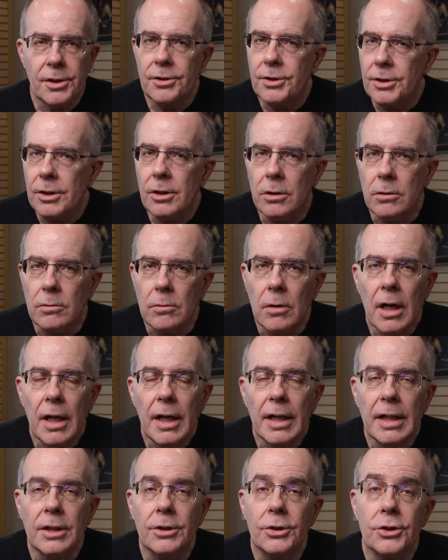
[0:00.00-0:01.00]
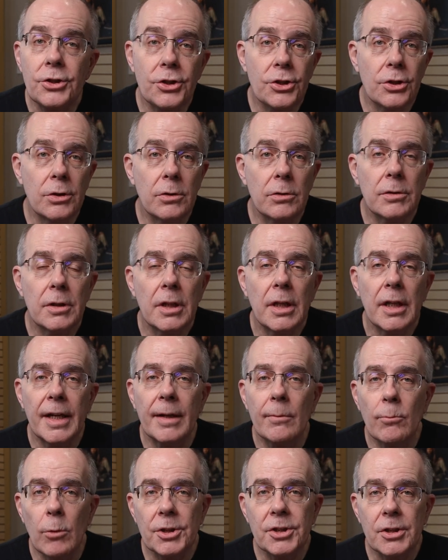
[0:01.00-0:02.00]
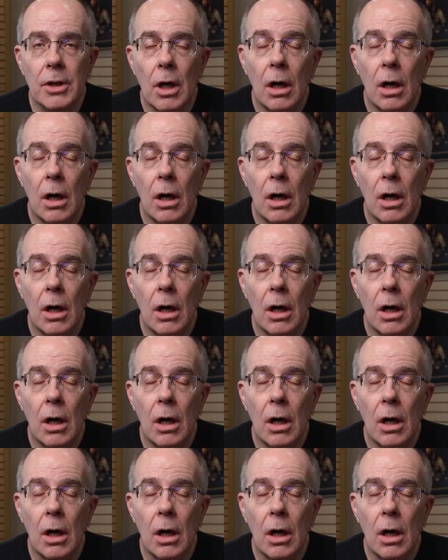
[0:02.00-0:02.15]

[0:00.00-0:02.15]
to do is shoot in what's